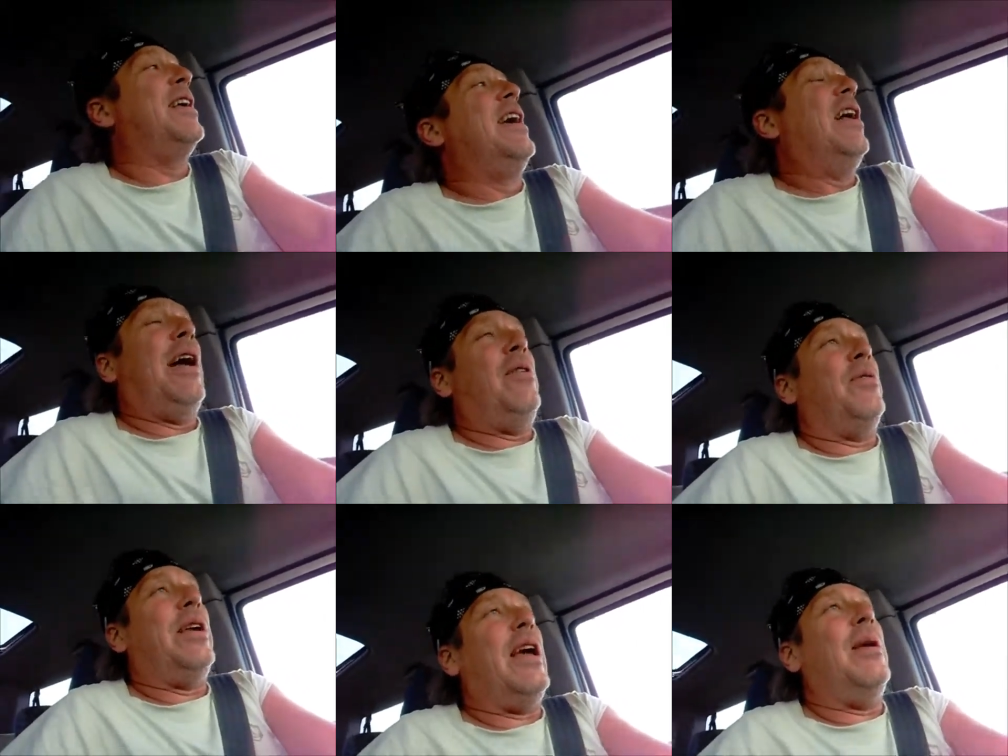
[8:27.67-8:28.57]
I don't
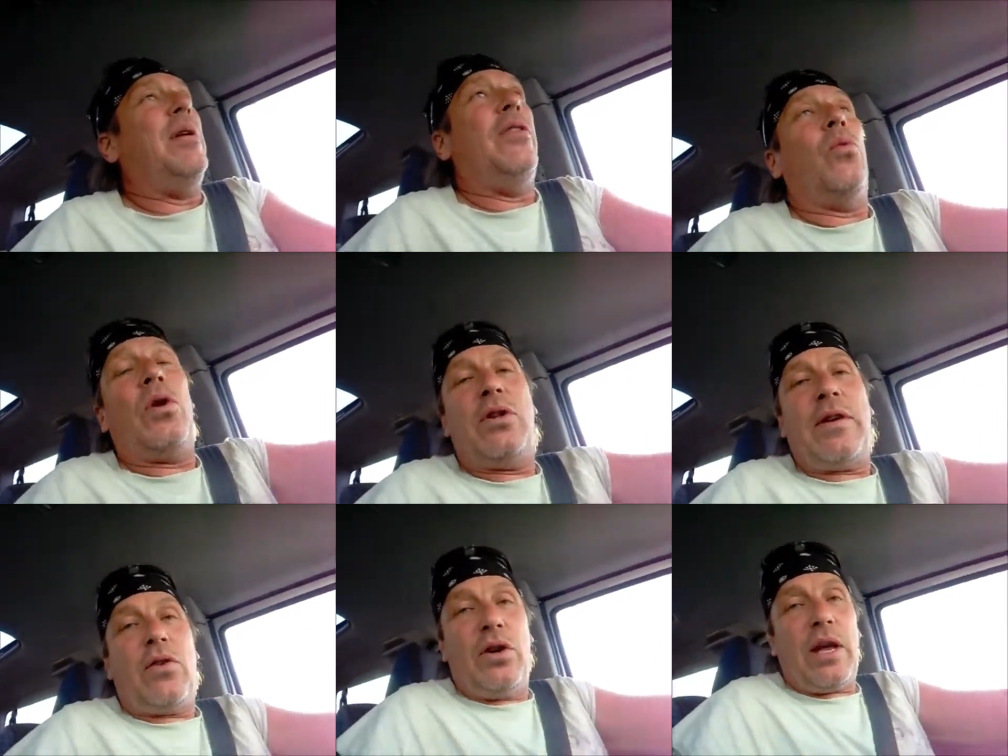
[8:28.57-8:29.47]
think anybody in the world has
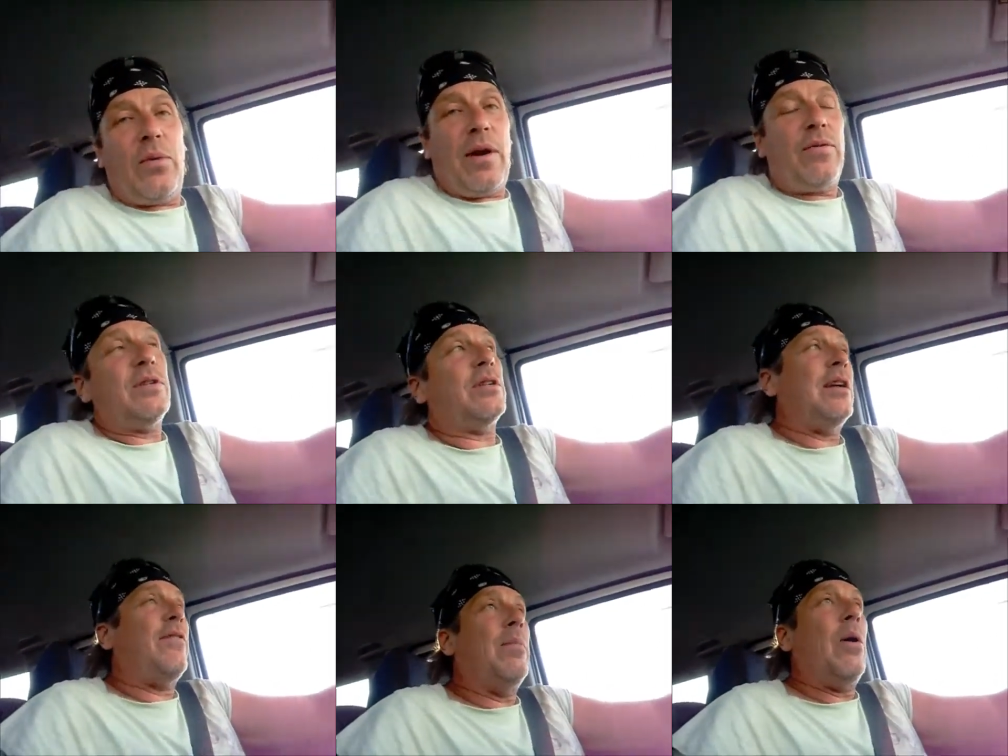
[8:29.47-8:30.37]
ever heard that reference
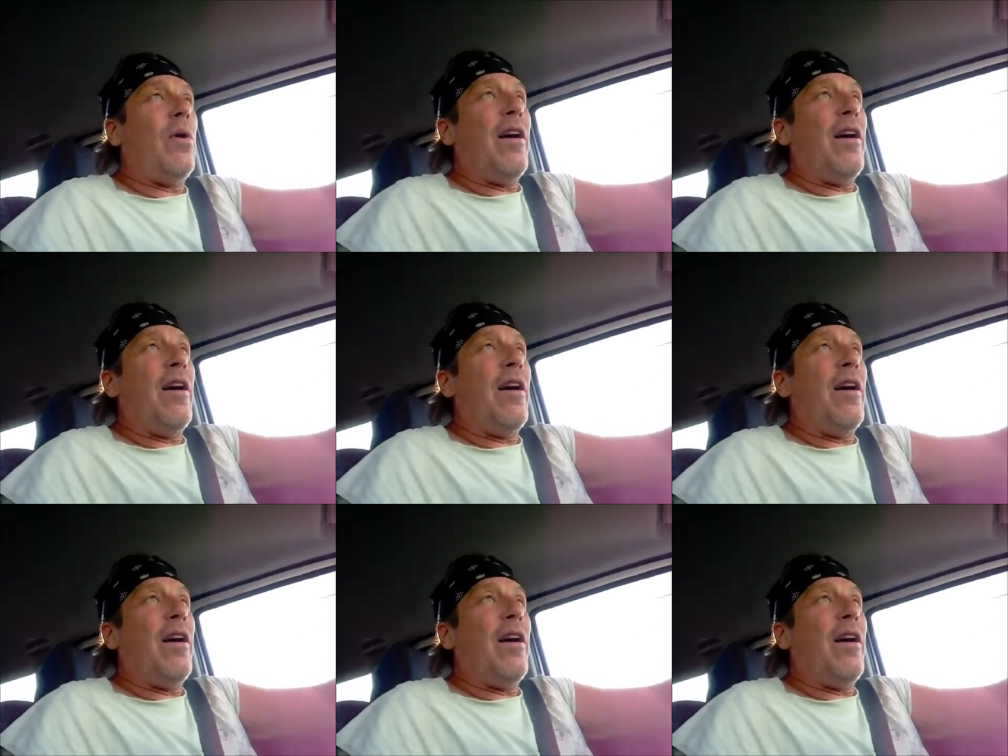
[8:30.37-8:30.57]
except for my wife